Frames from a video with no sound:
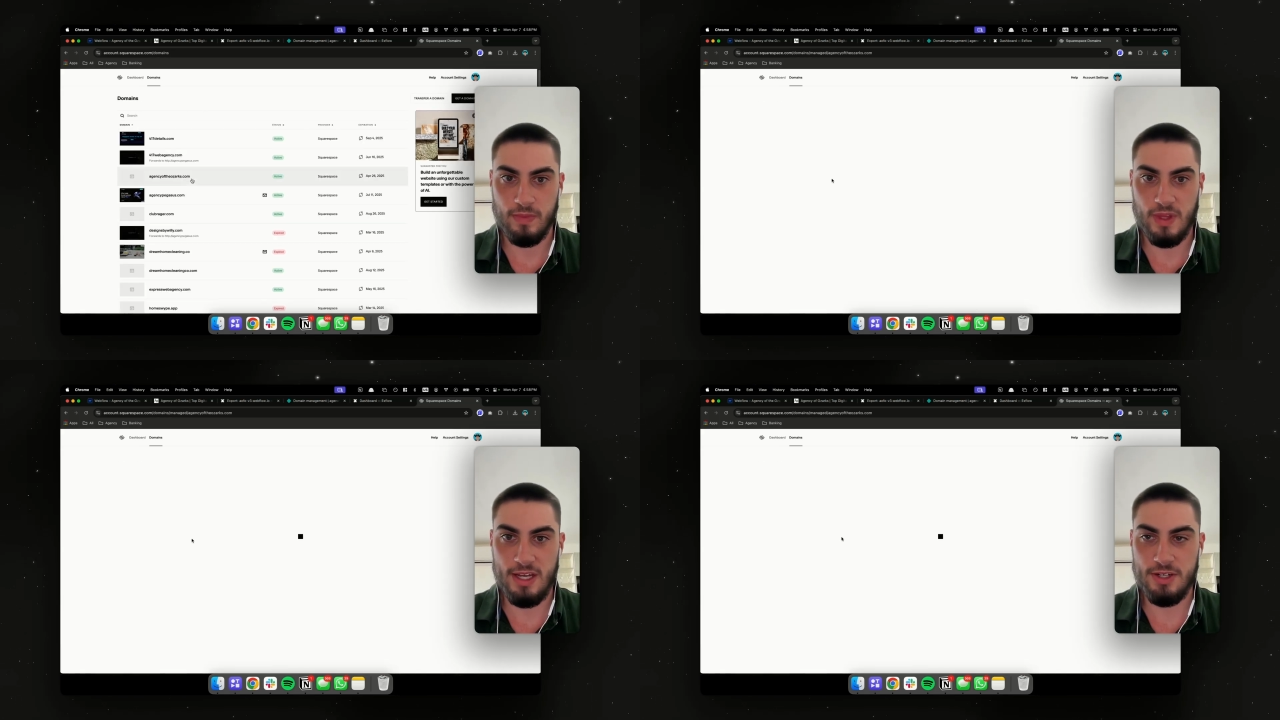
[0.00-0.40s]

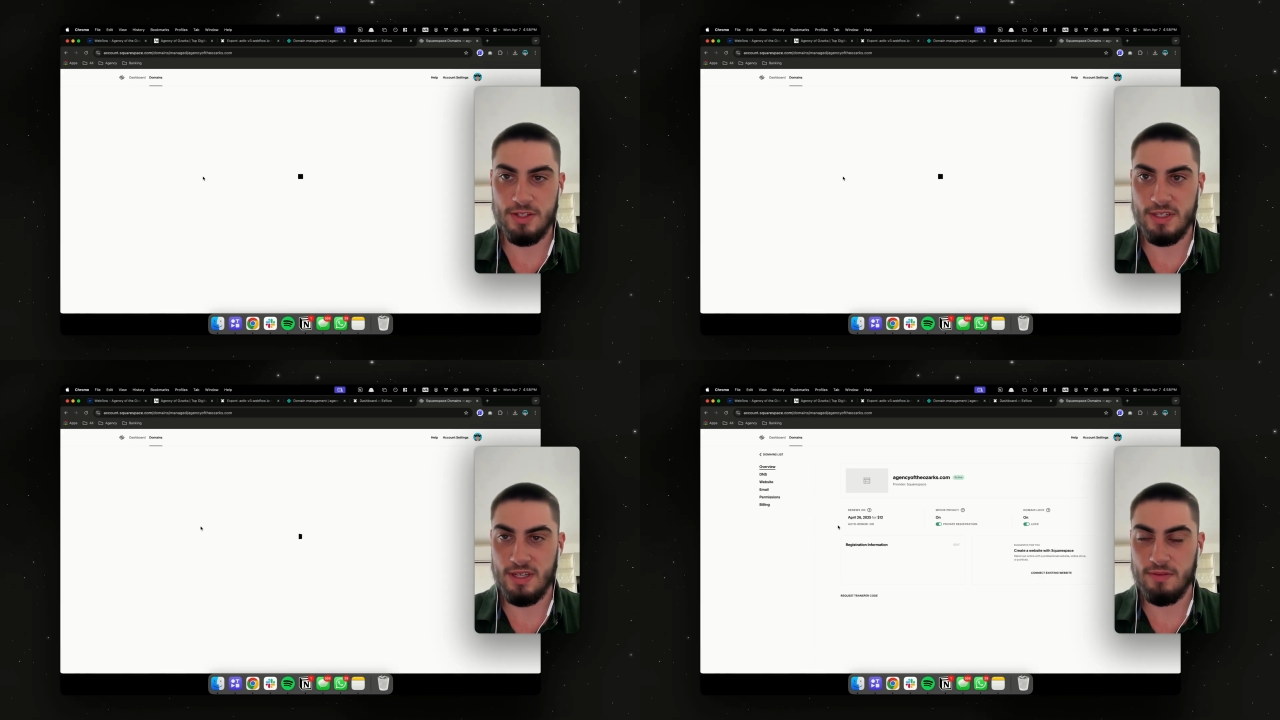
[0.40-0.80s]

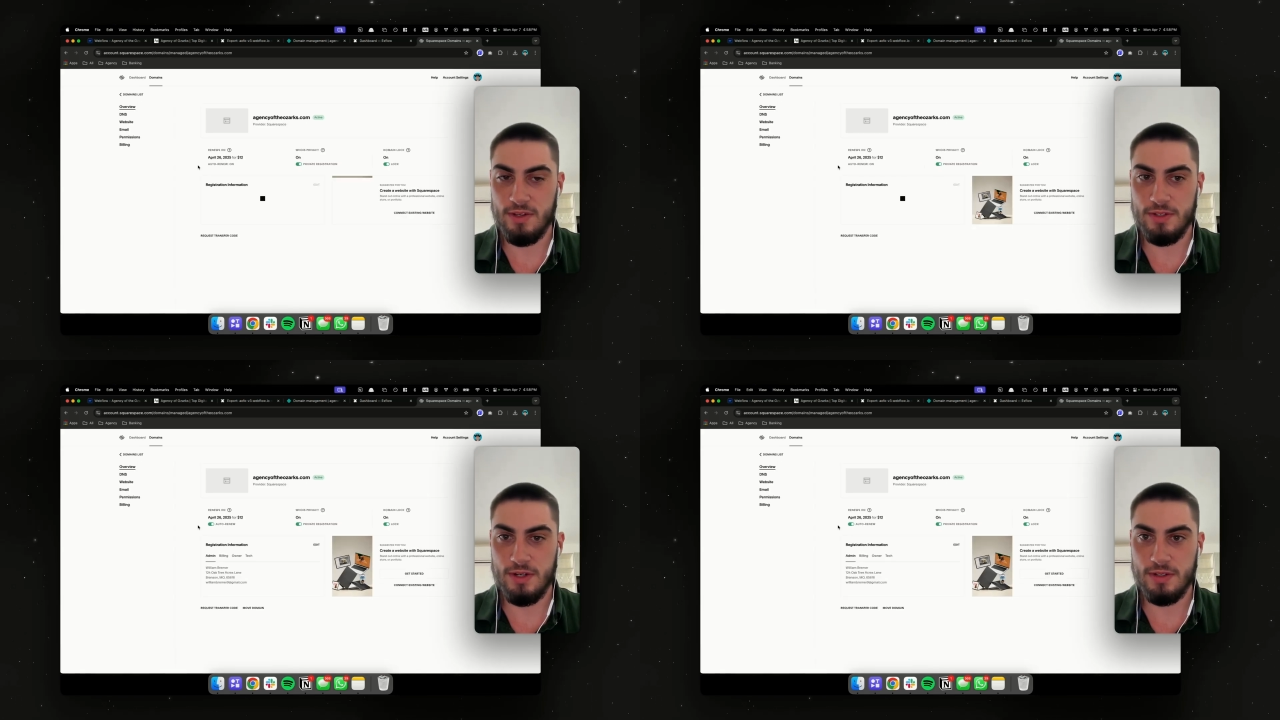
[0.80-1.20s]
Agency of the
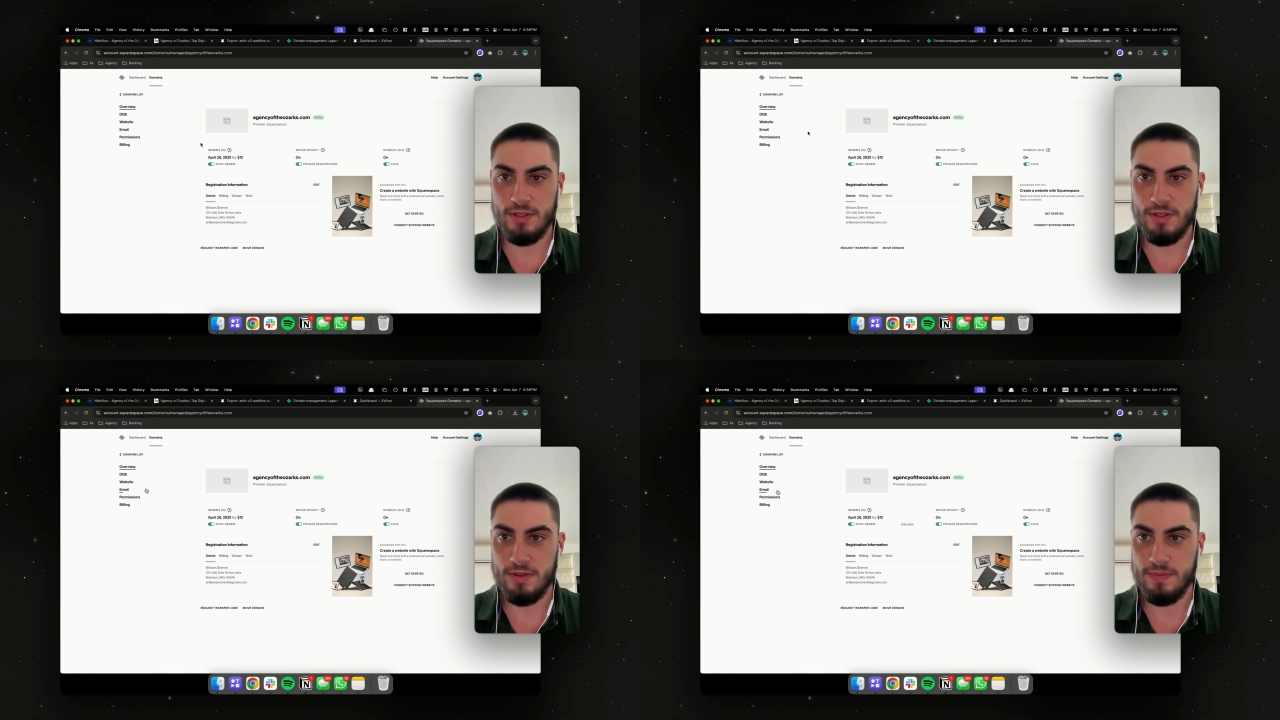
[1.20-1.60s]

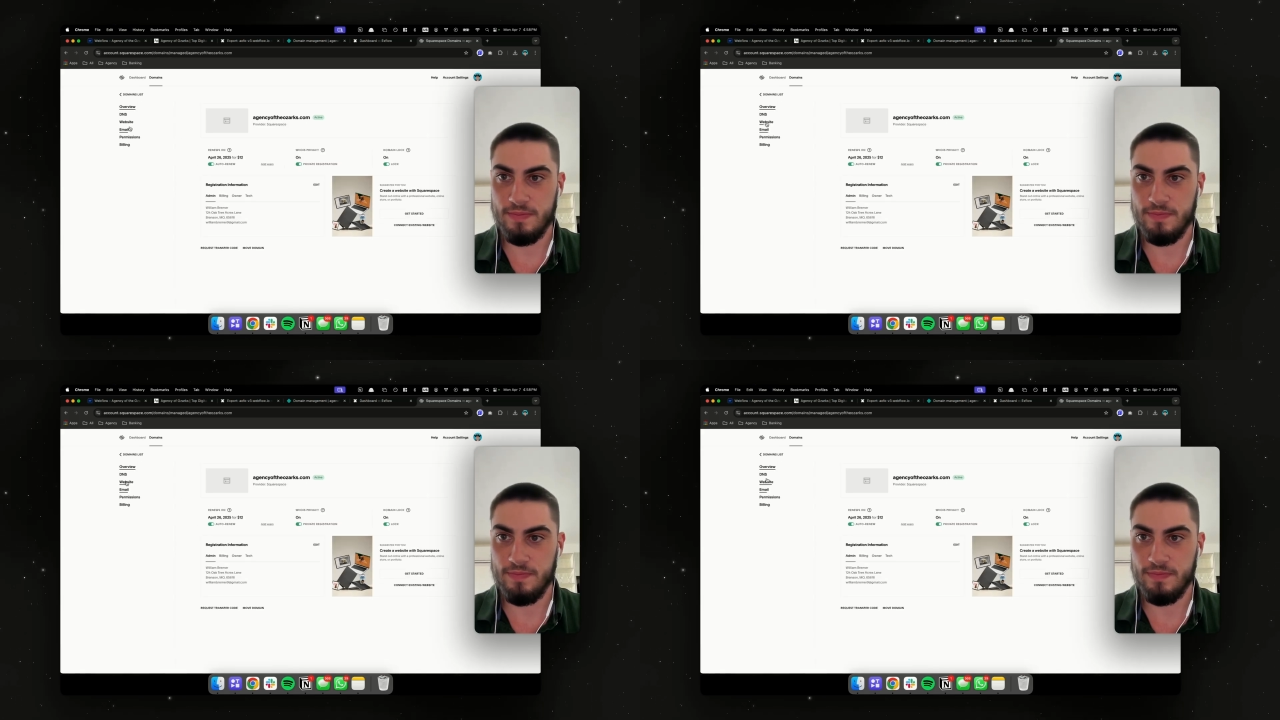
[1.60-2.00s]
Ozarks,
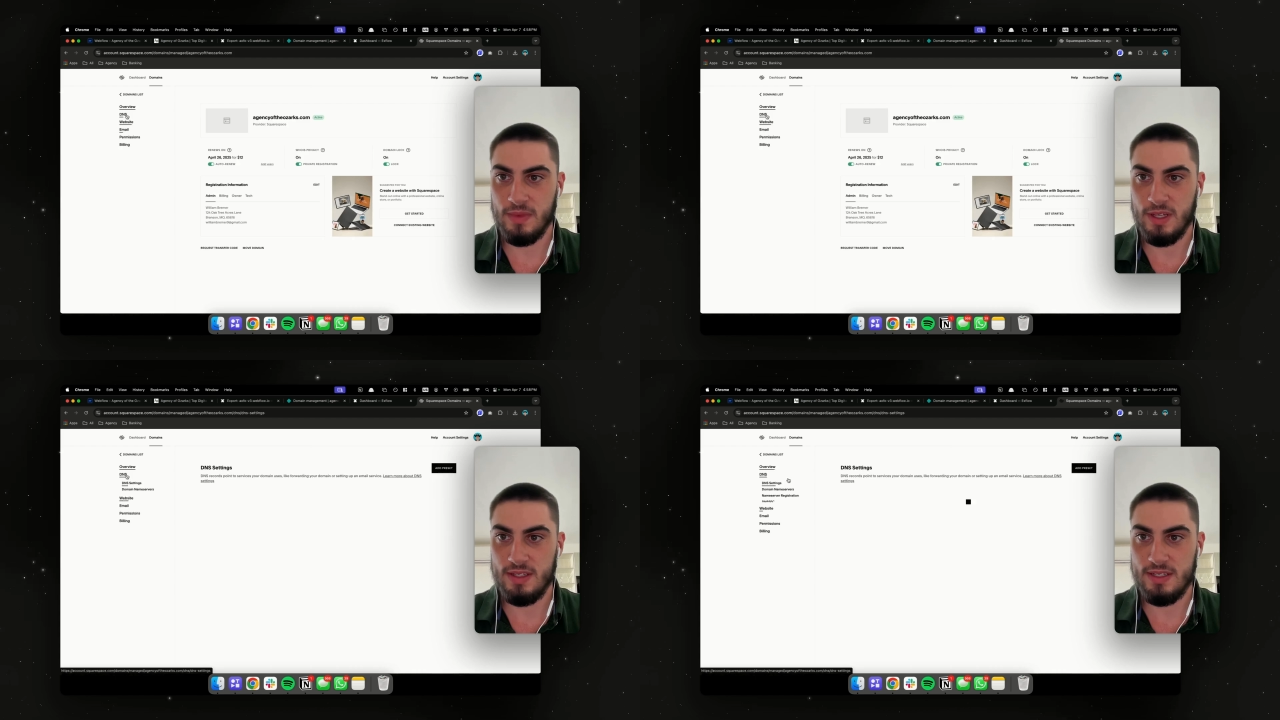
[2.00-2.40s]

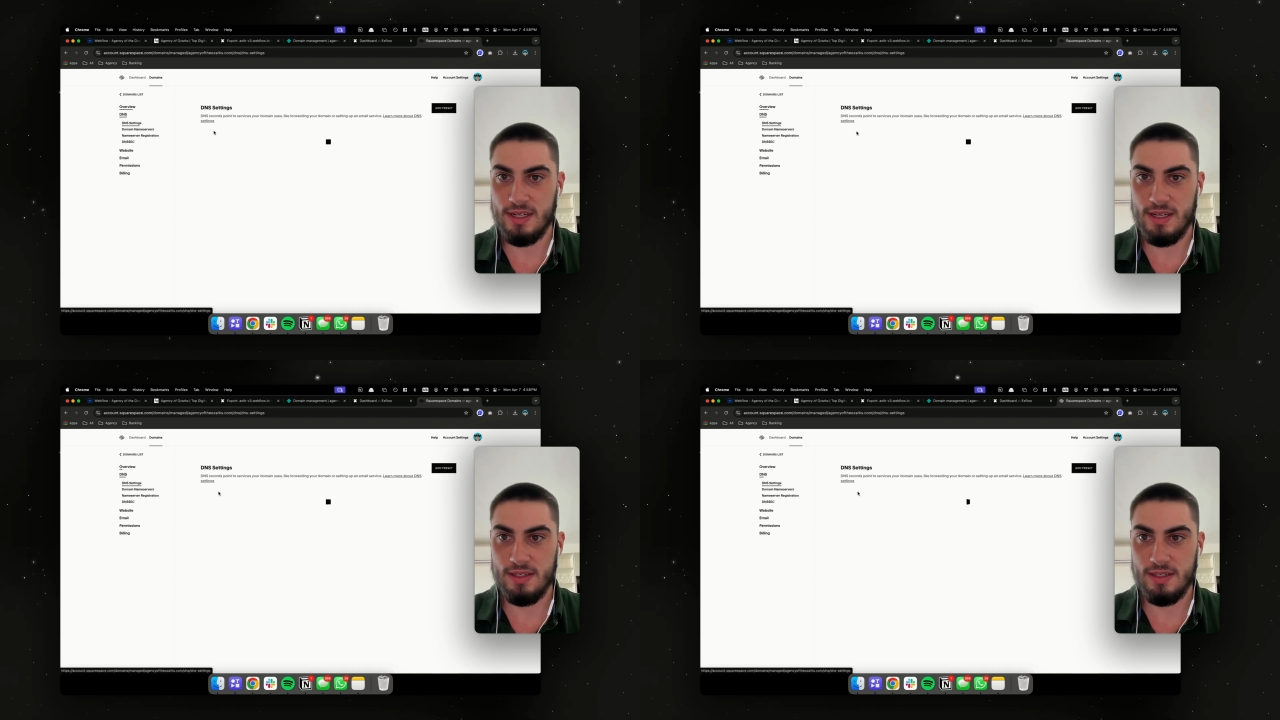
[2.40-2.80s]

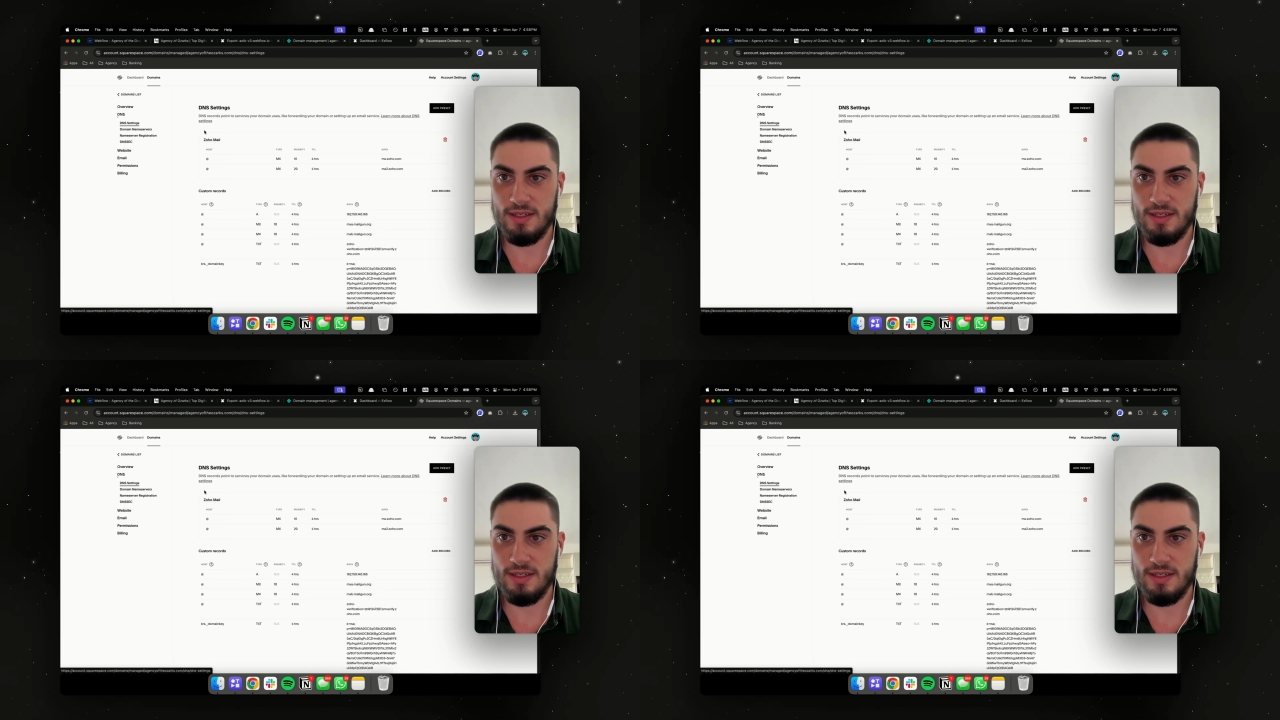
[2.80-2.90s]
DNS,